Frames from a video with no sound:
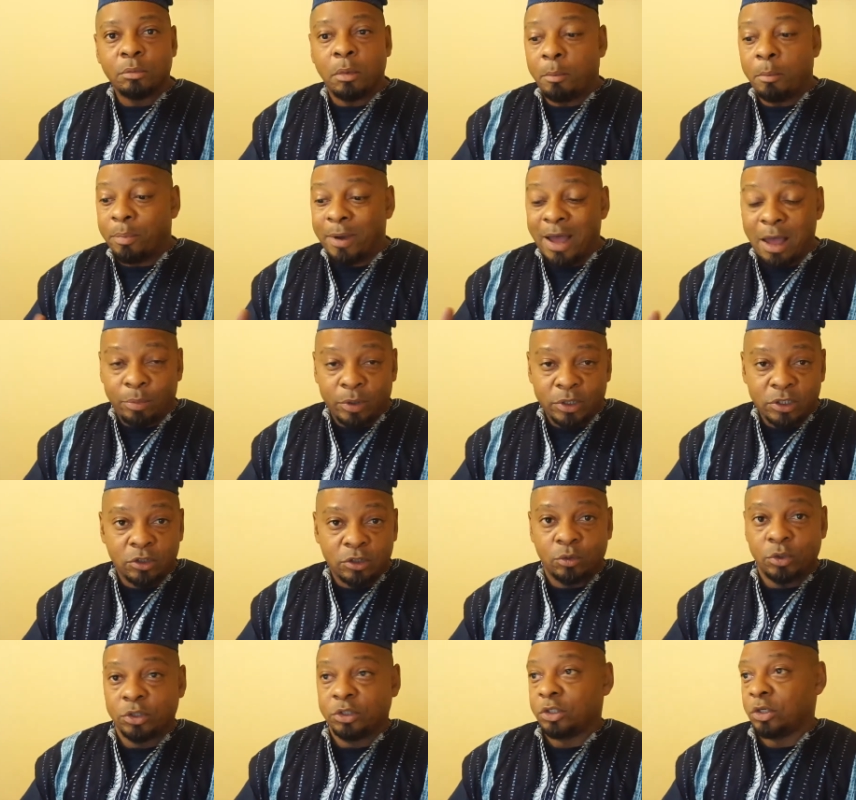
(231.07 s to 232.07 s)
Baba
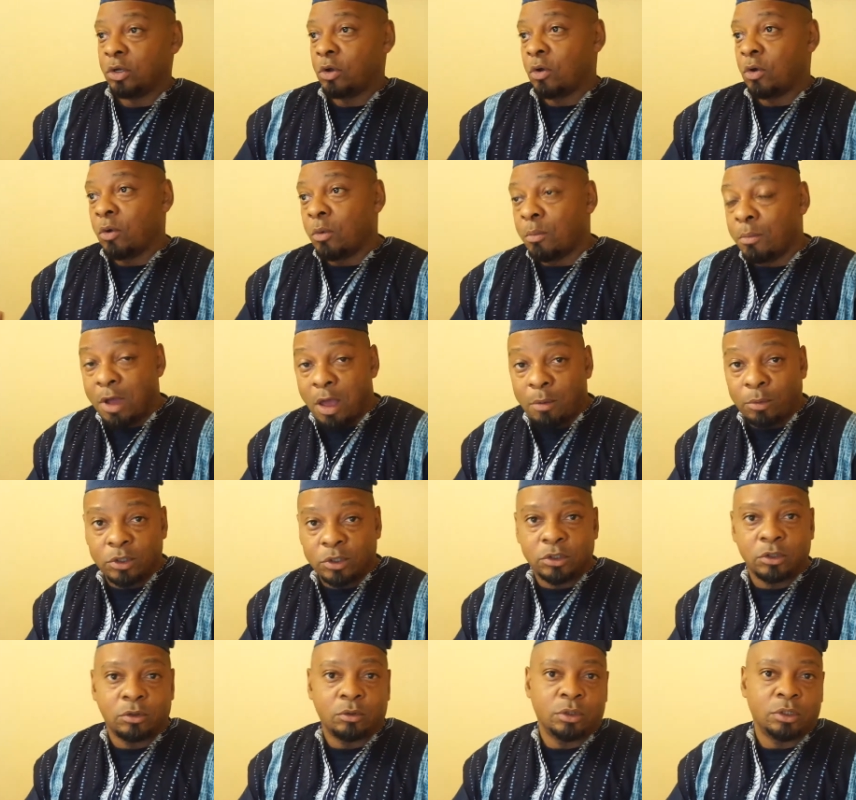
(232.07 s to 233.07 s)
so and so, Mama
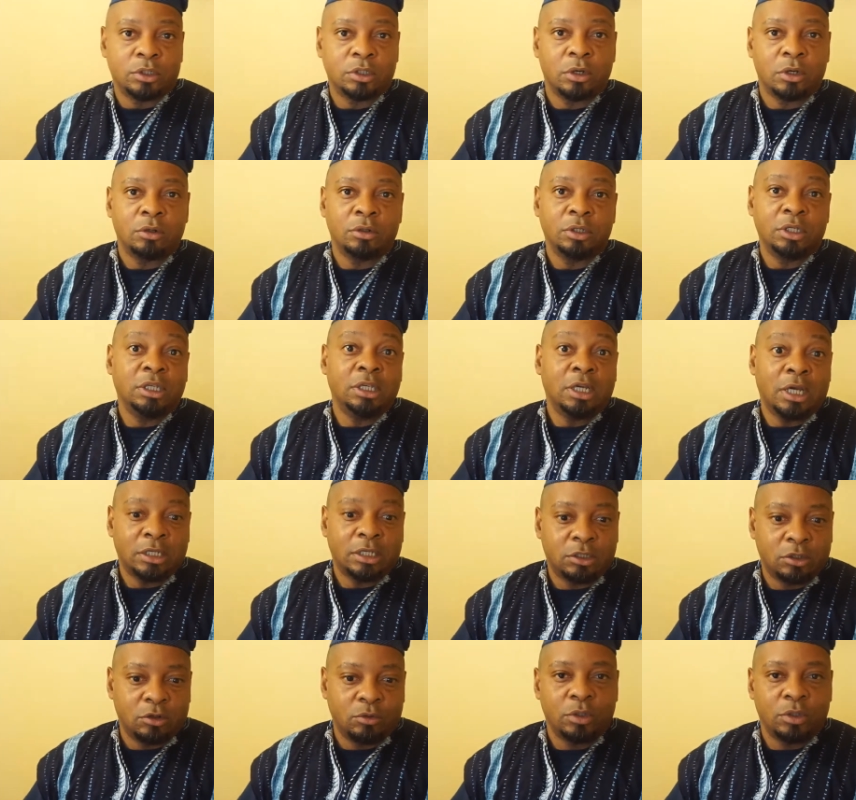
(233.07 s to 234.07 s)
so and so, yeah
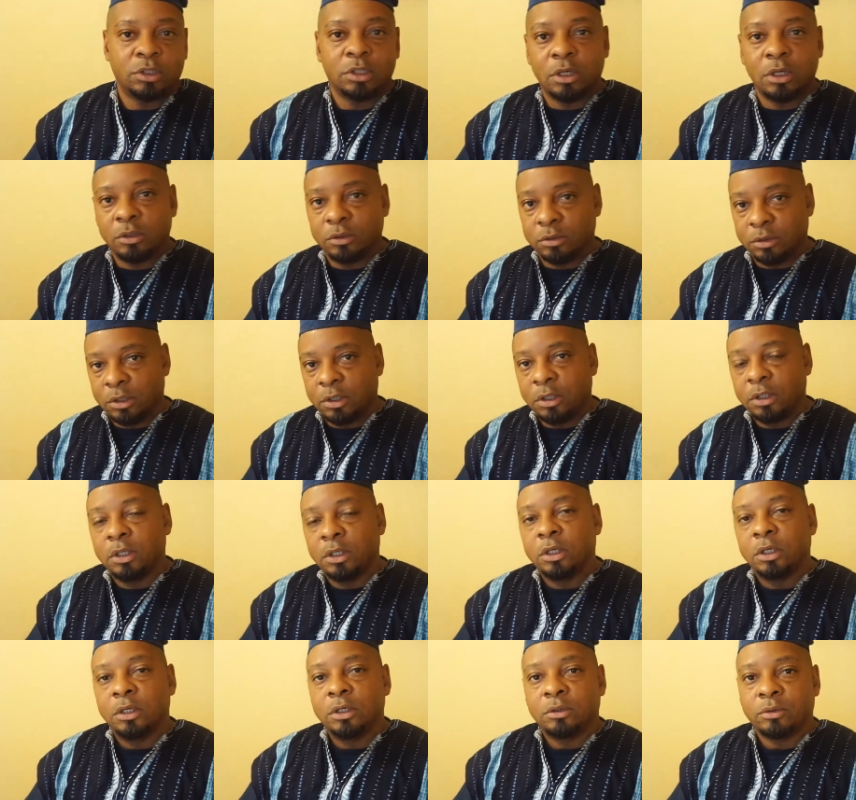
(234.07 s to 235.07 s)
so and so,
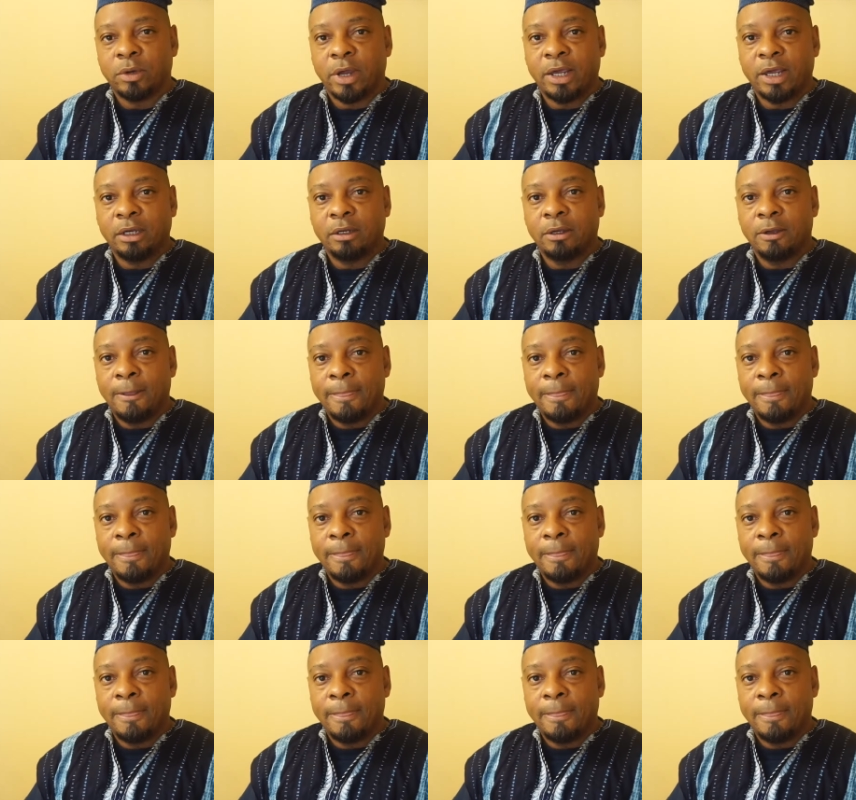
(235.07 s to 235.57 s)
right?